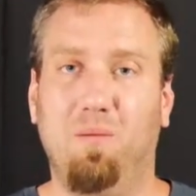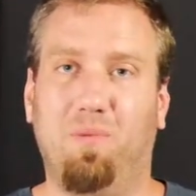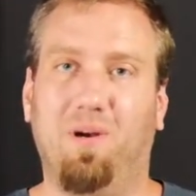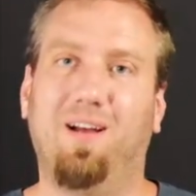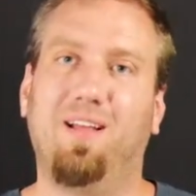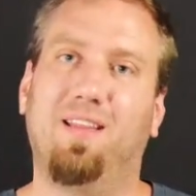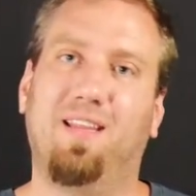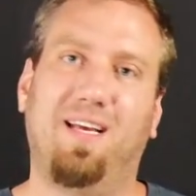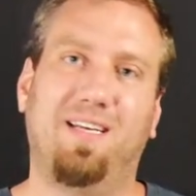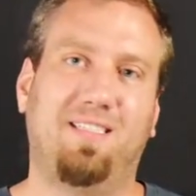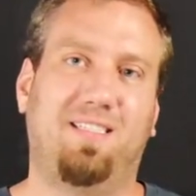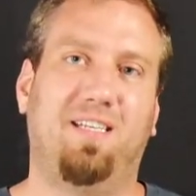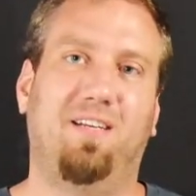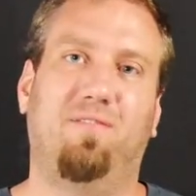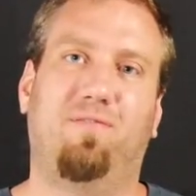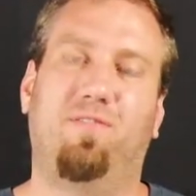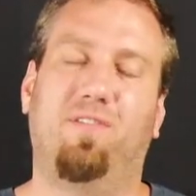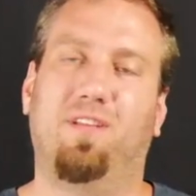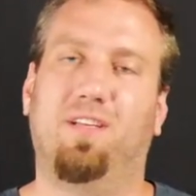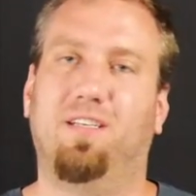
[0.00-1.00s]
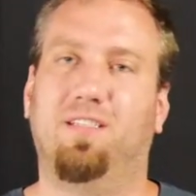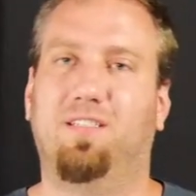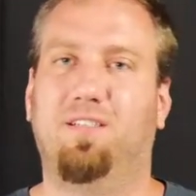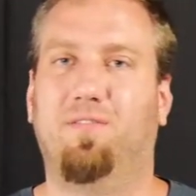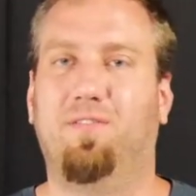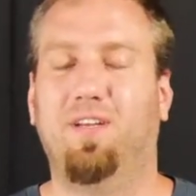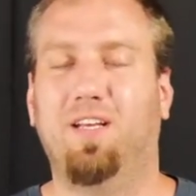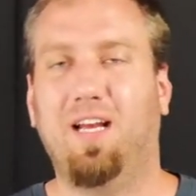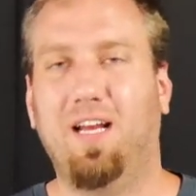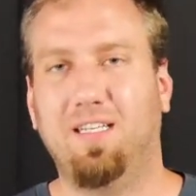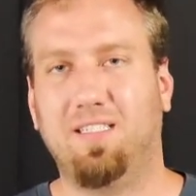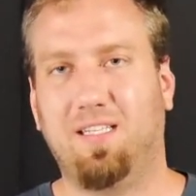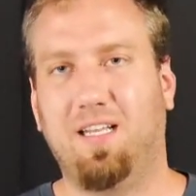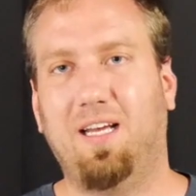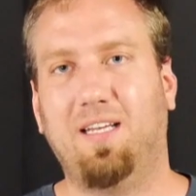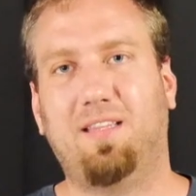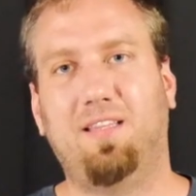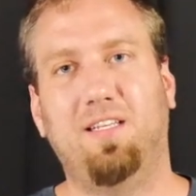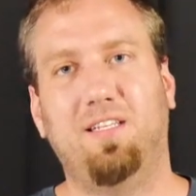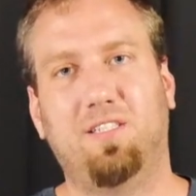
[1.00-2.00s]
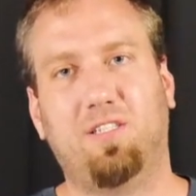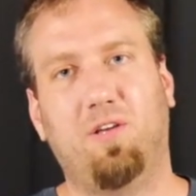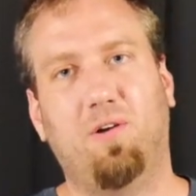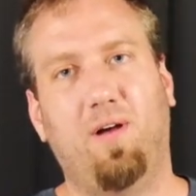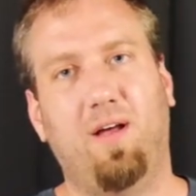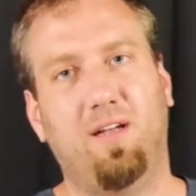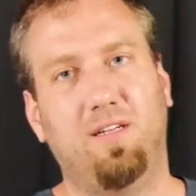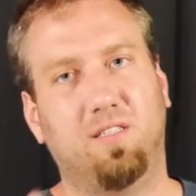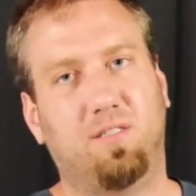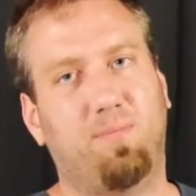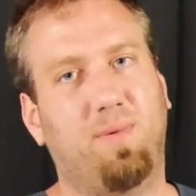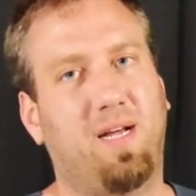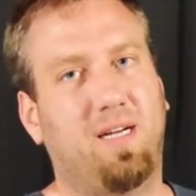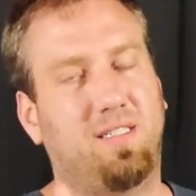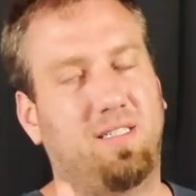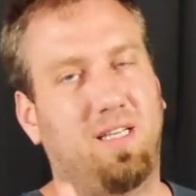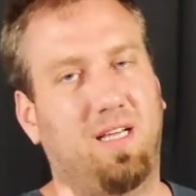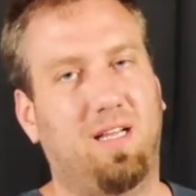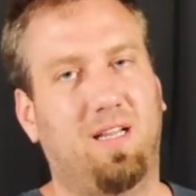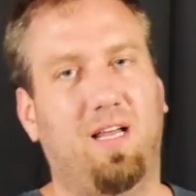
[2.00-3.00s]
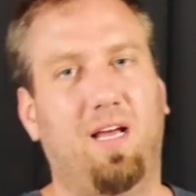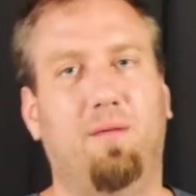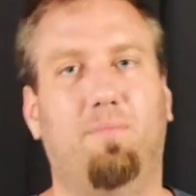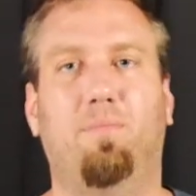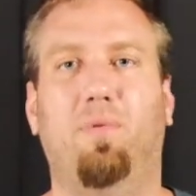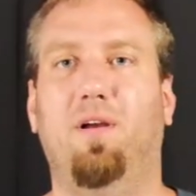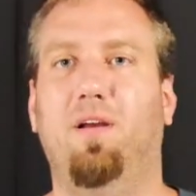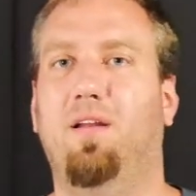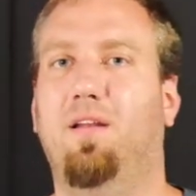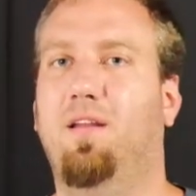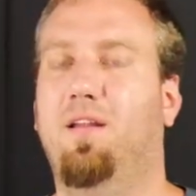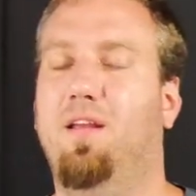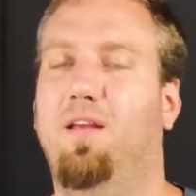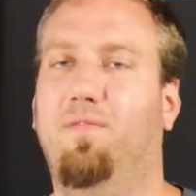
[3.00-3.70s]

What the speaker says: But that's it for this. If you guys like this, go ahead and smash that like button.